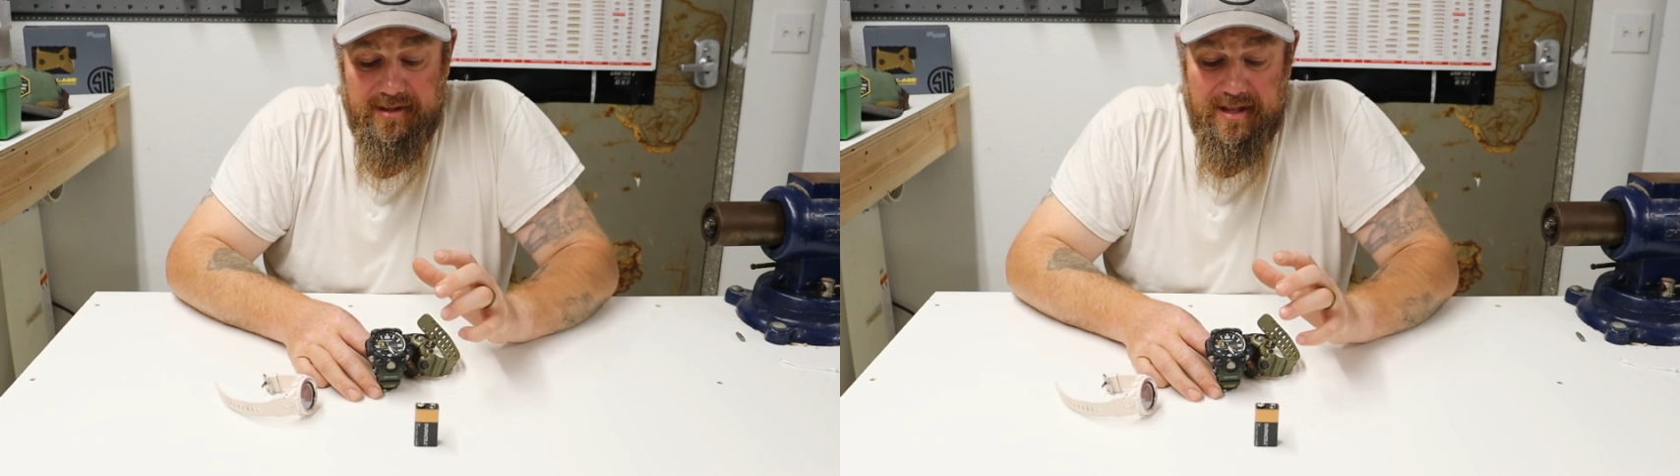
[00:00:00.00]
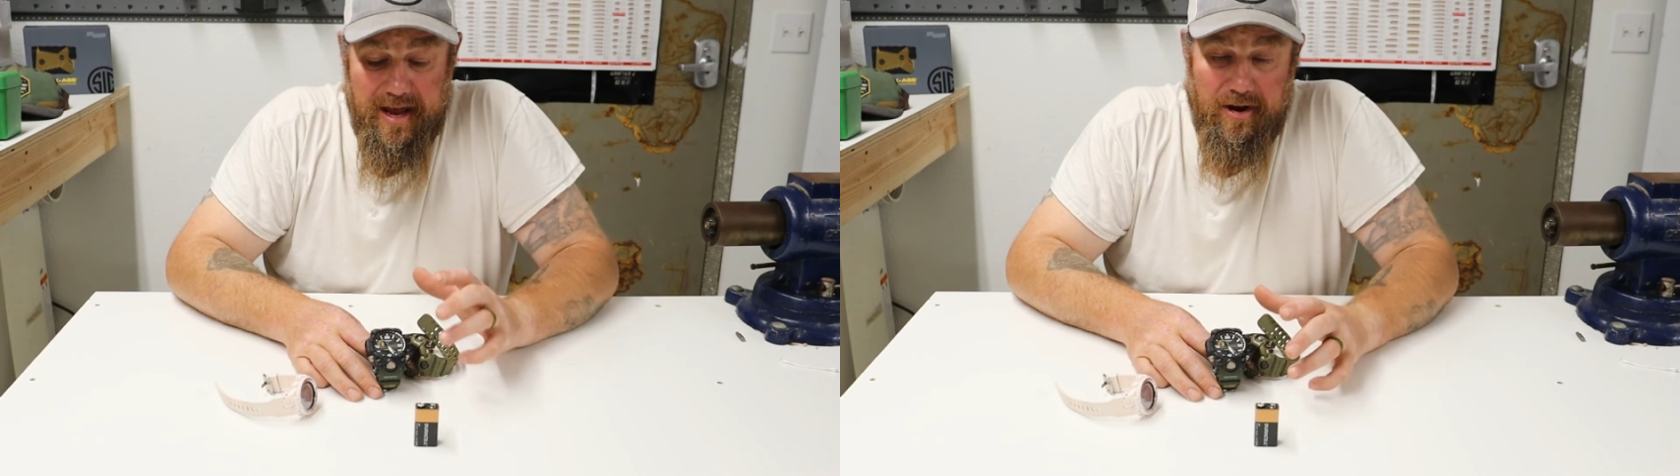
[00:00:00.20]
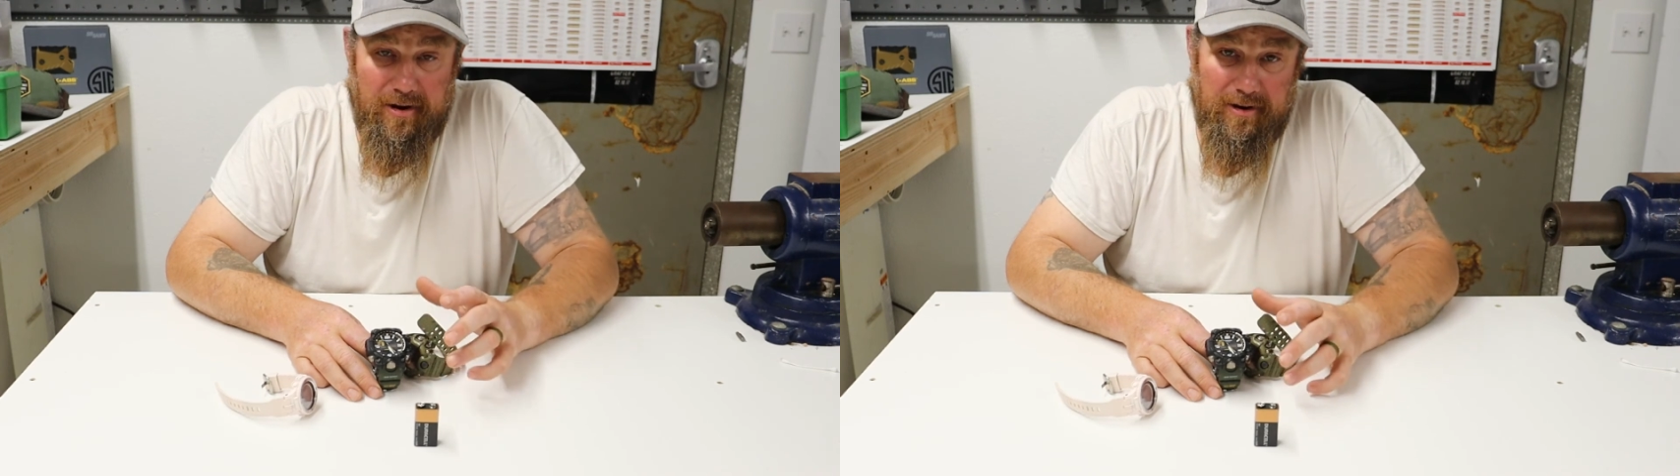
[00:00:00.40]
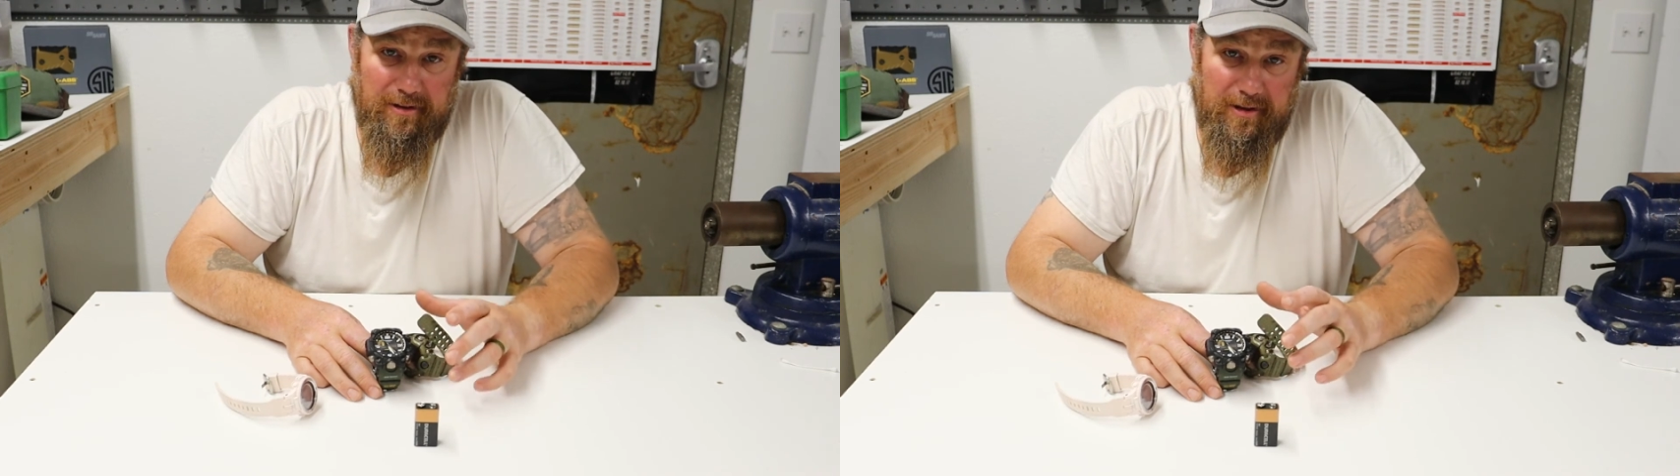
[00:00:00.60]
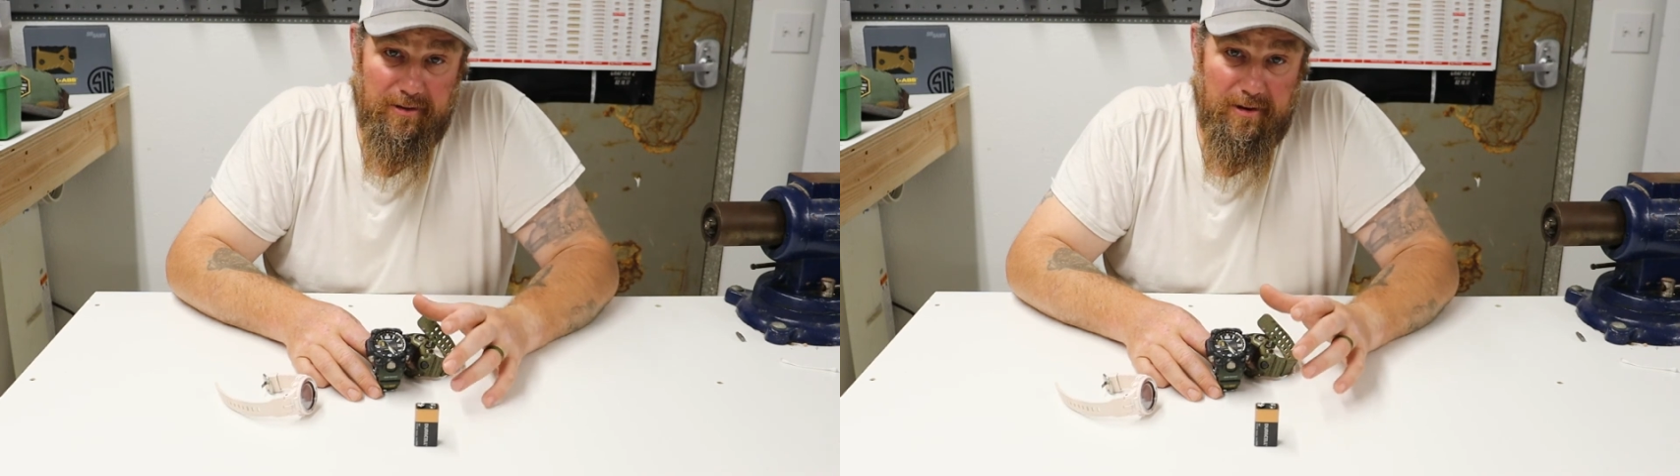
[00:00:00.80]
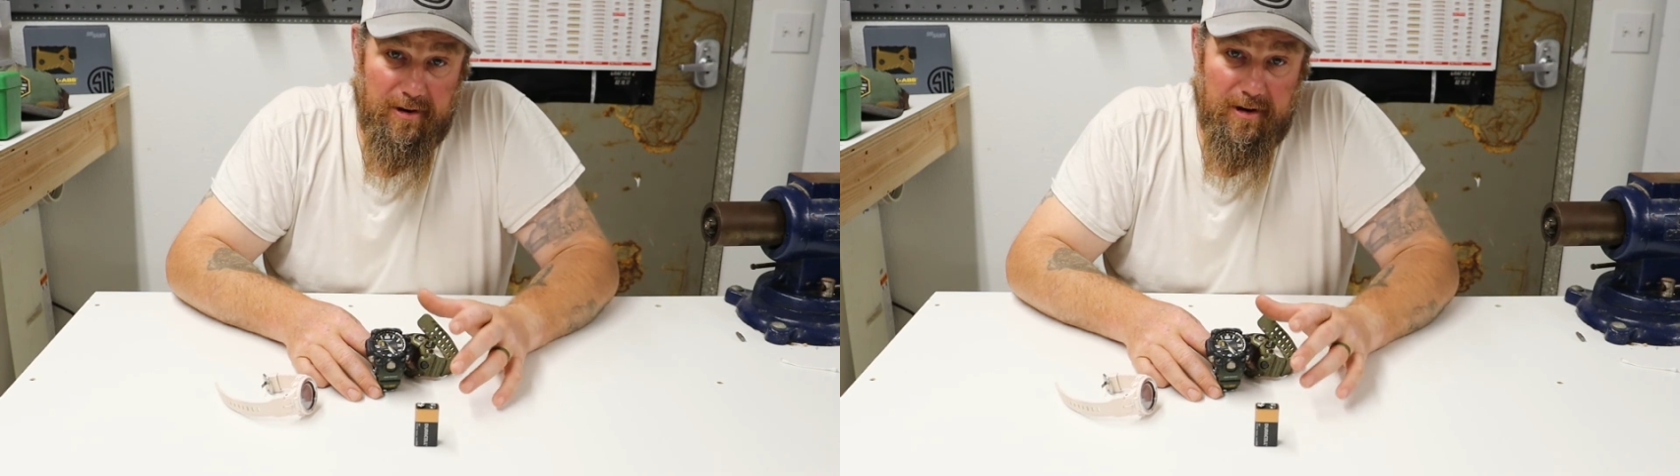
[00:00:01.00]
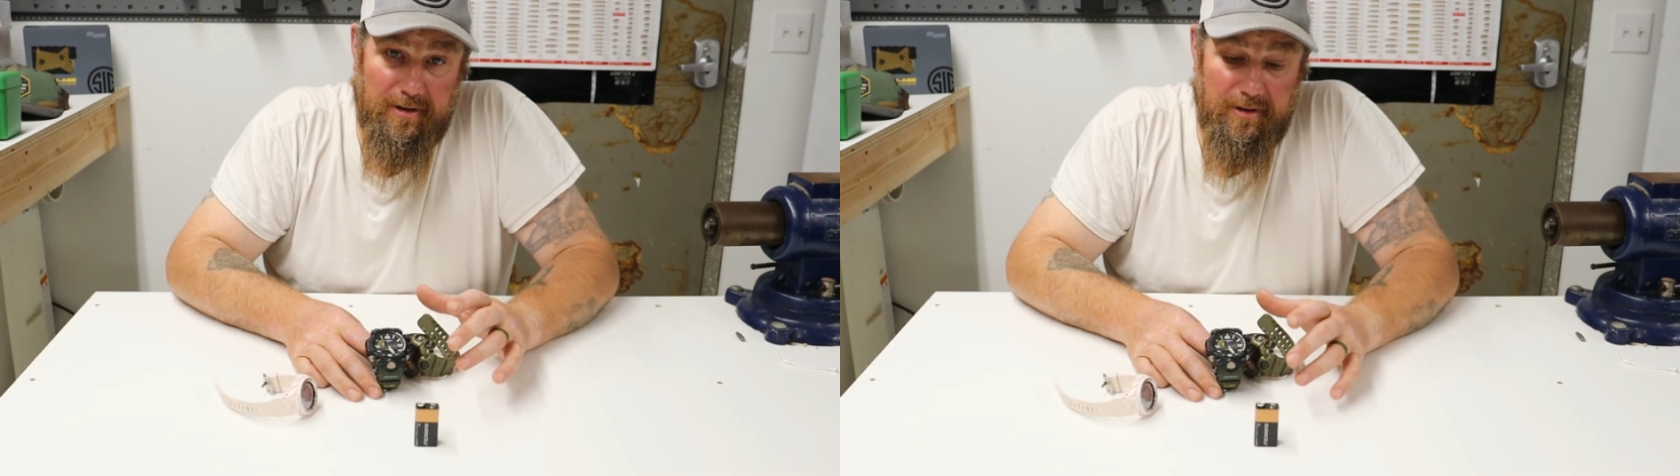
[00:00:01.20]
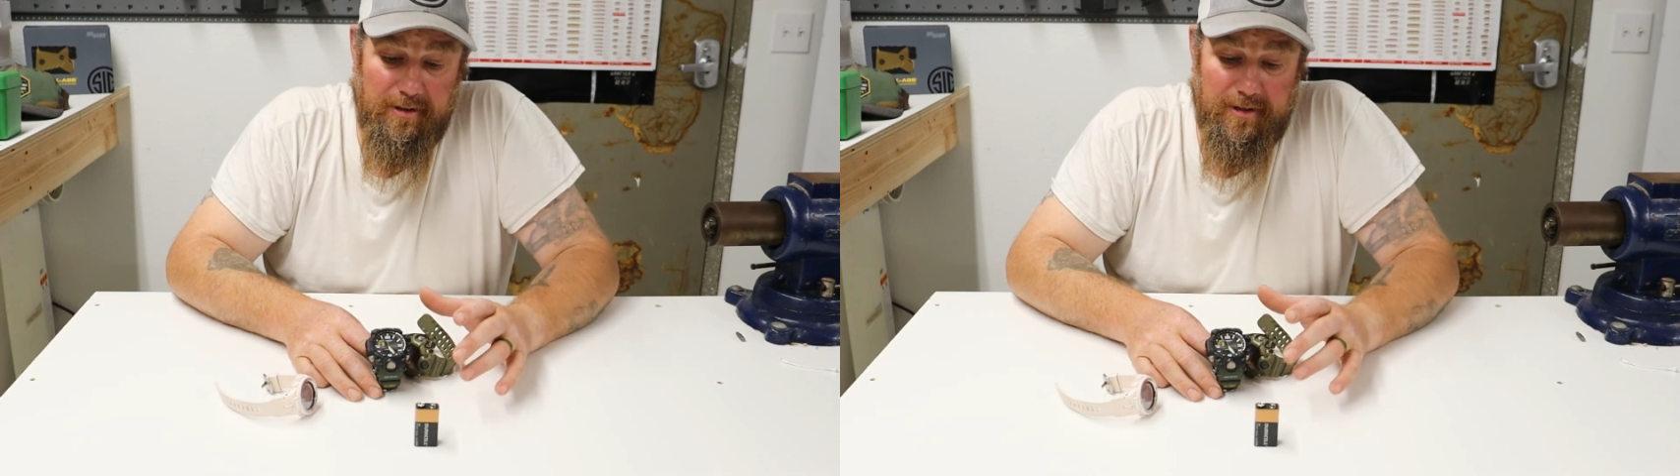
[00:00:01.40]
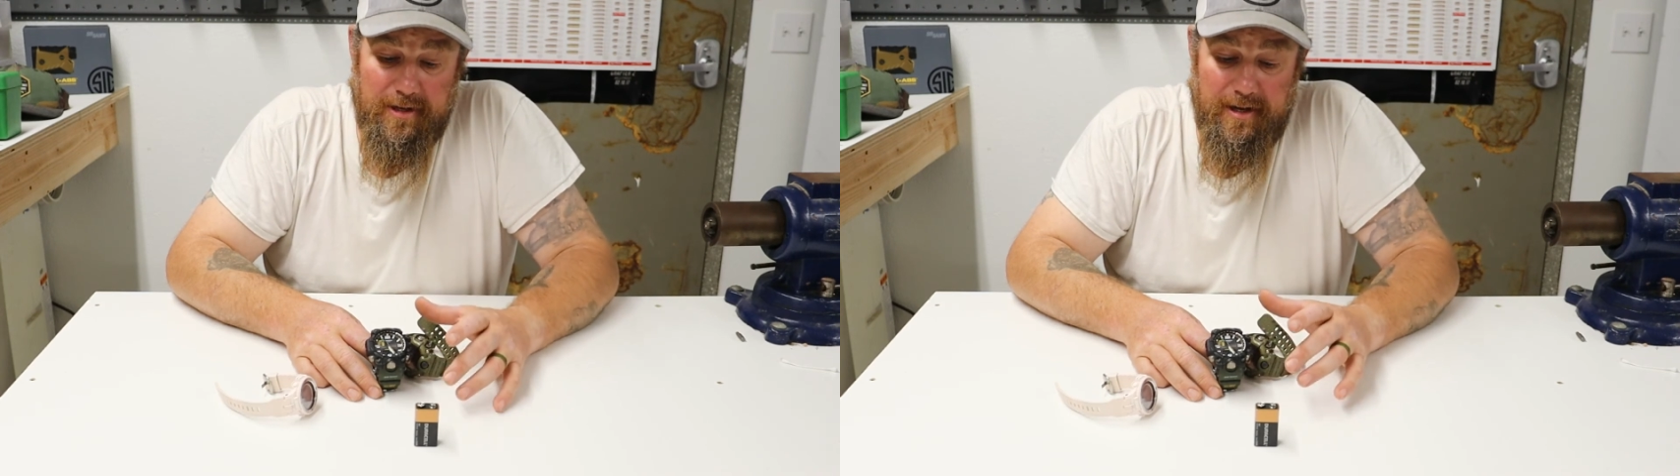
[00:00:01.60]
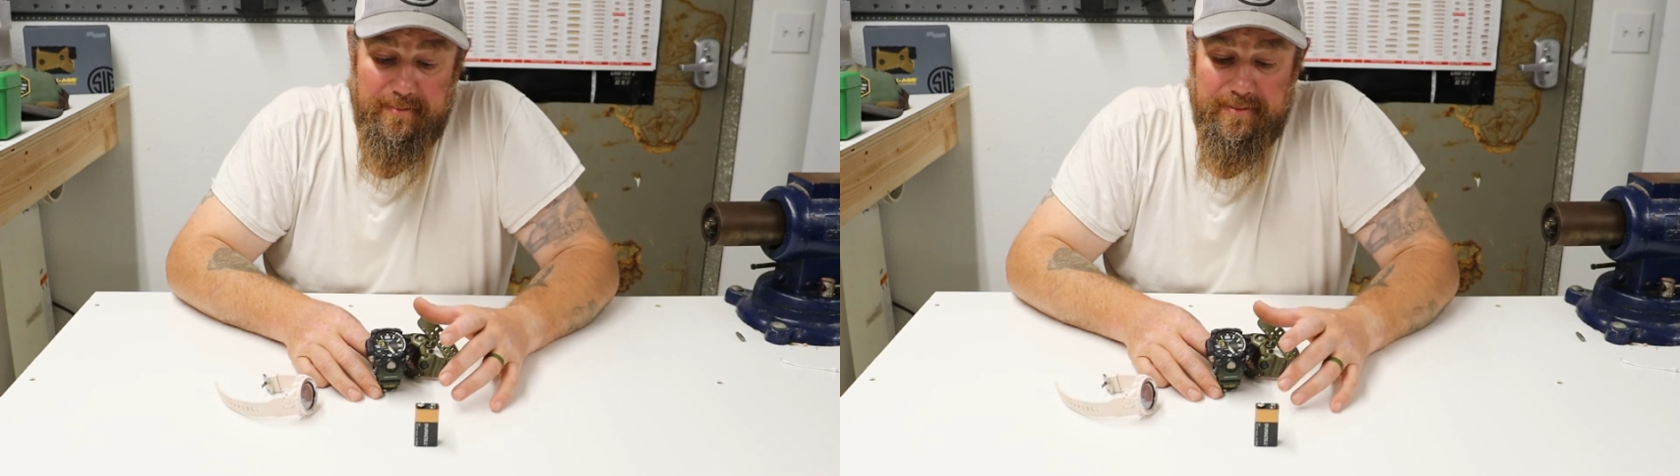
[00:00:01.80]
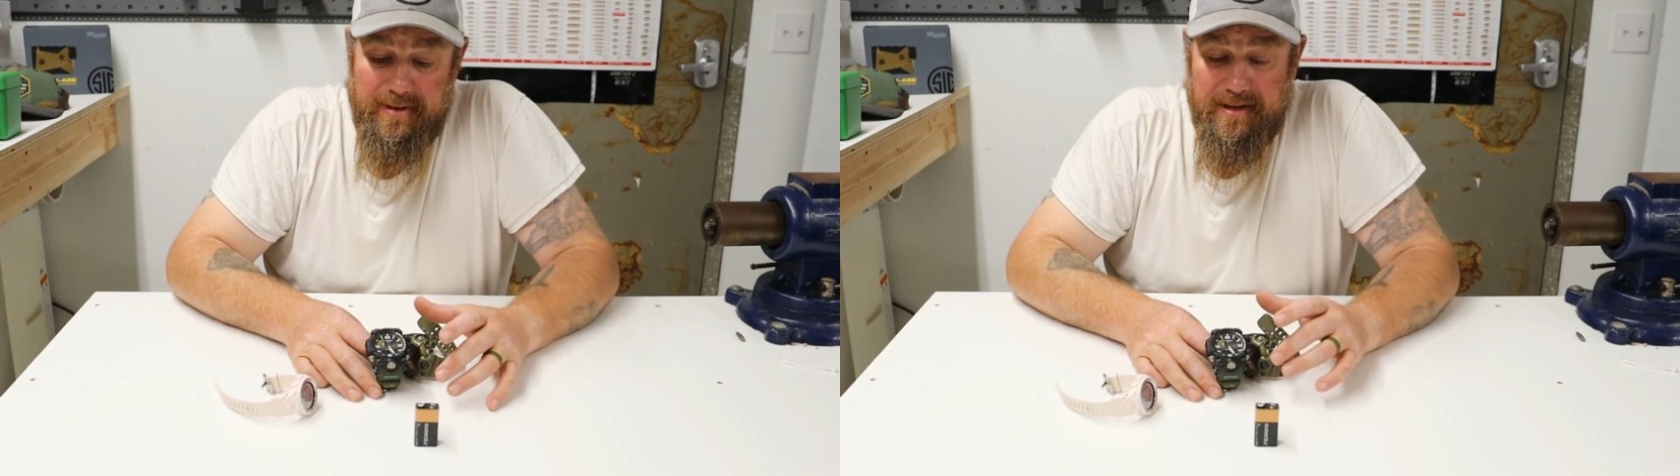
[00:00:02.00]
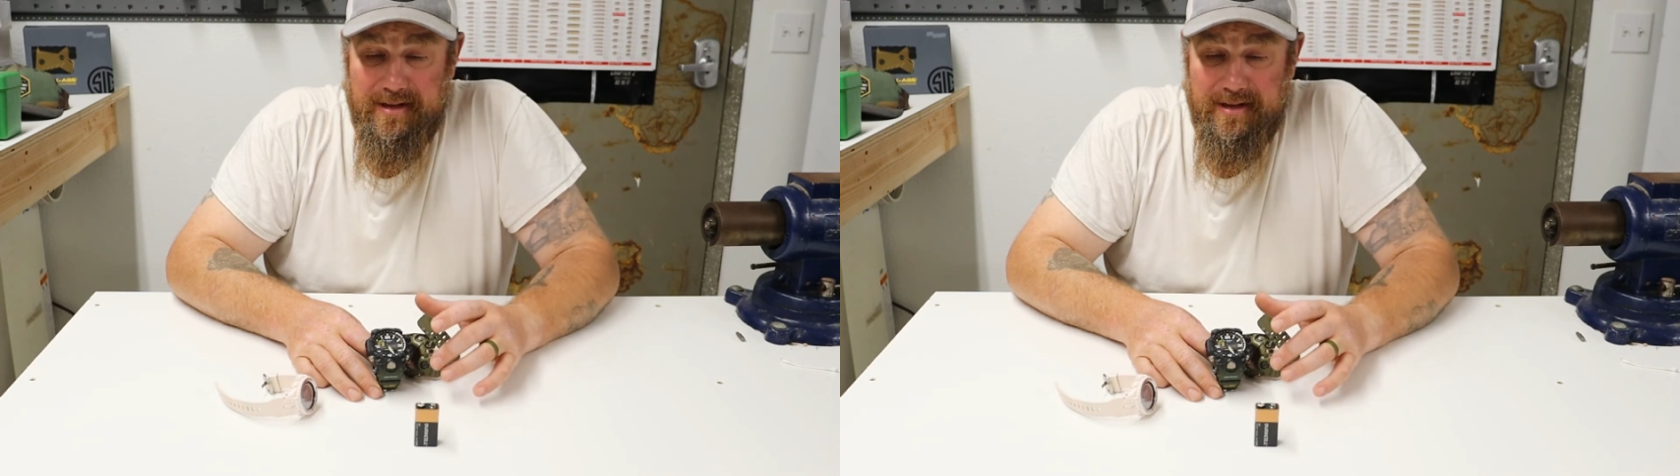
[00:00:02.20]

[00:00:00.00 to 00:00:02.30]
they are a little hard to hook up,